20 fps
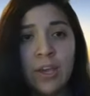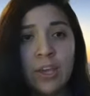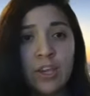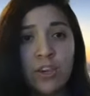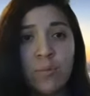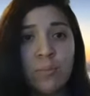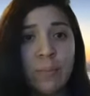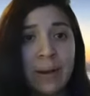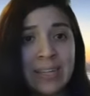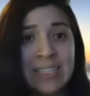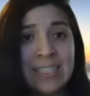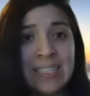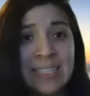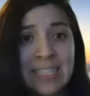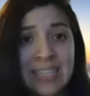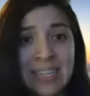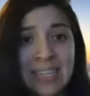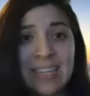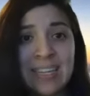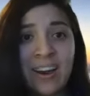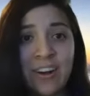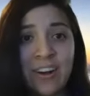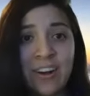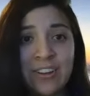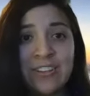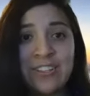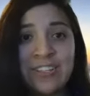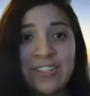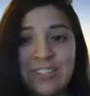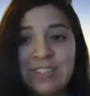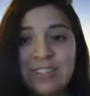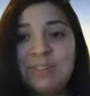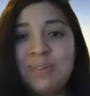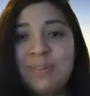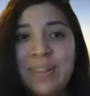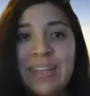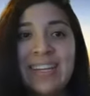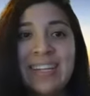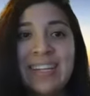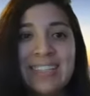You might see it on your to-do
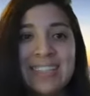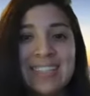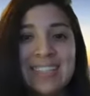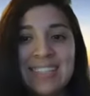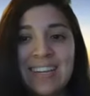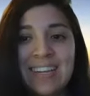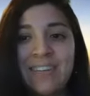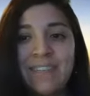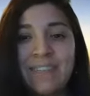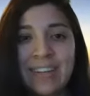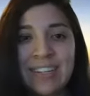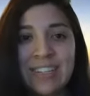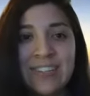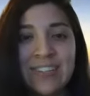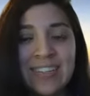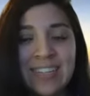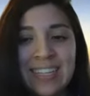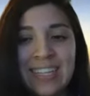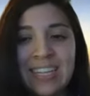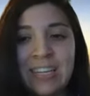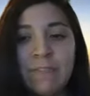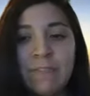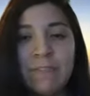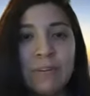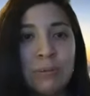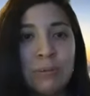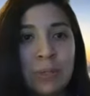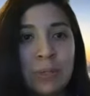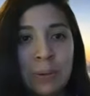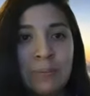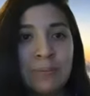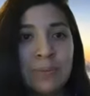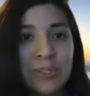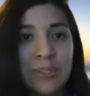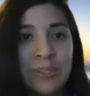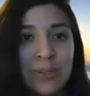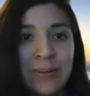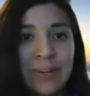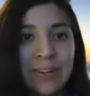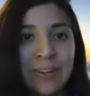list eventually if you don't
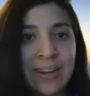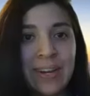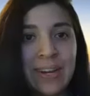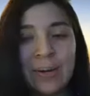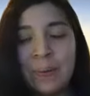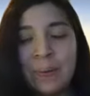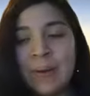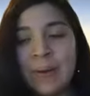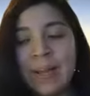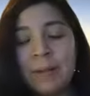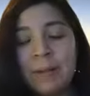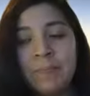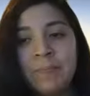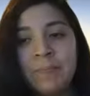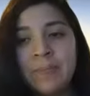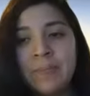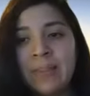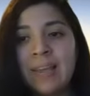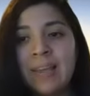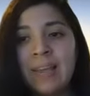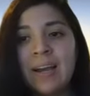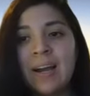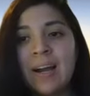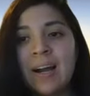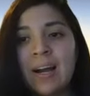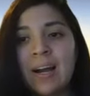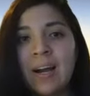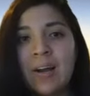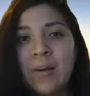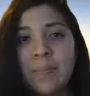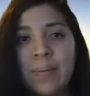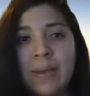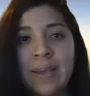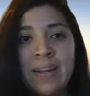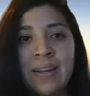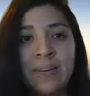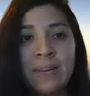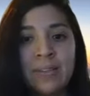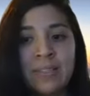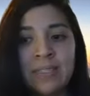do it right away. And
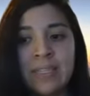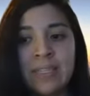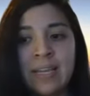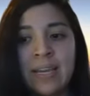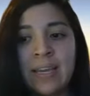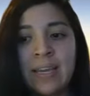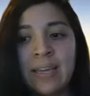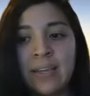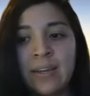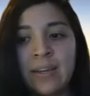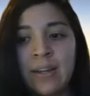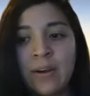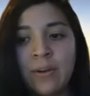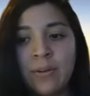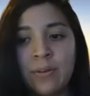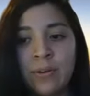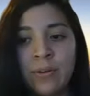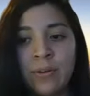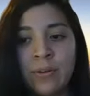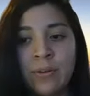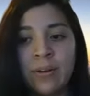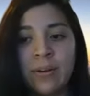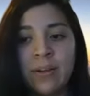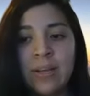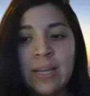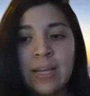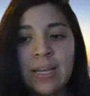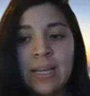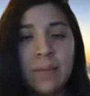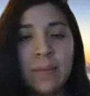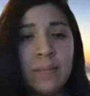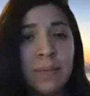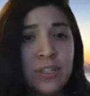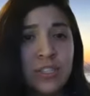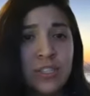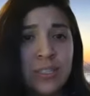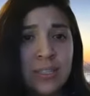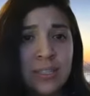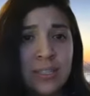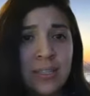it will say, your
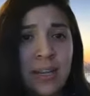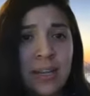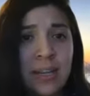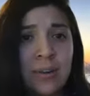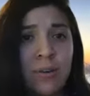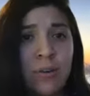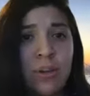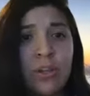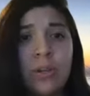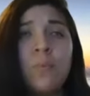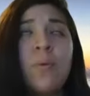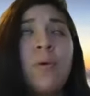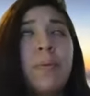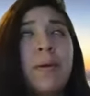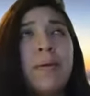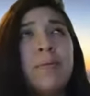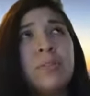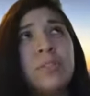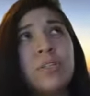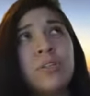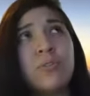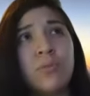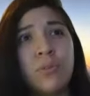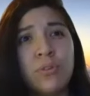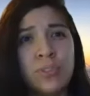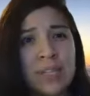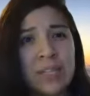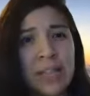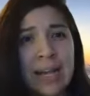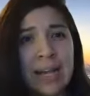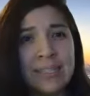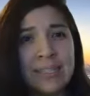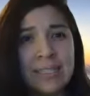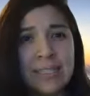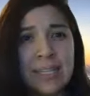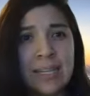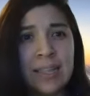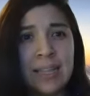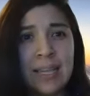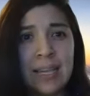admissions or you won't be able to enroll into
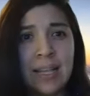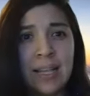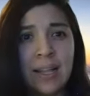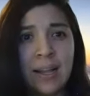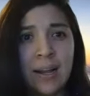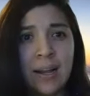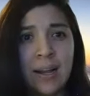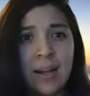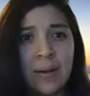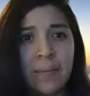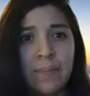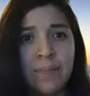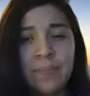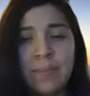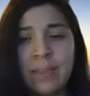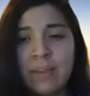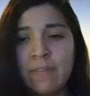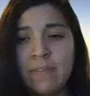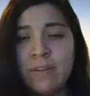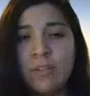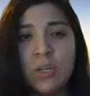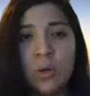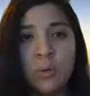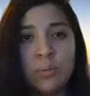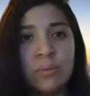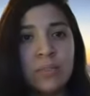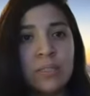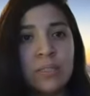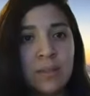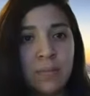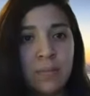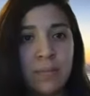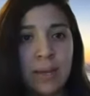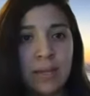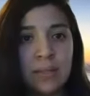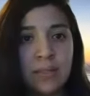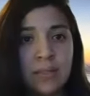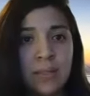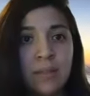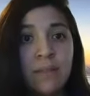classes, I think, if you don't
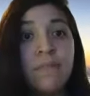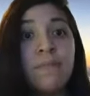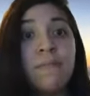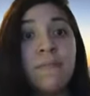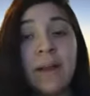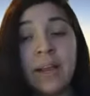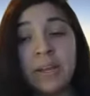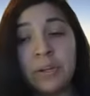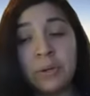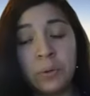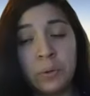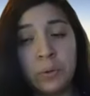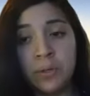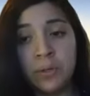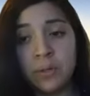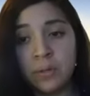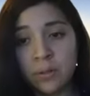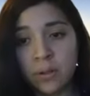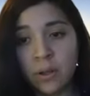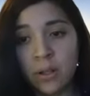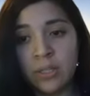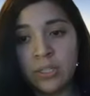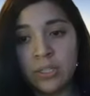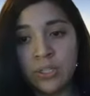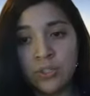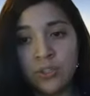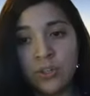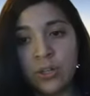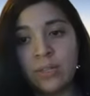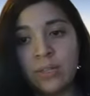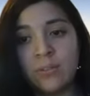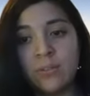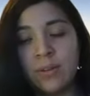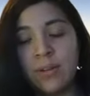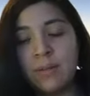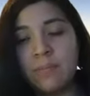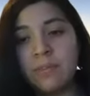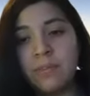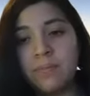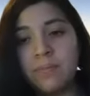submit the final college
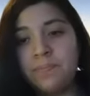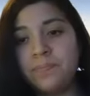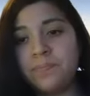transcript.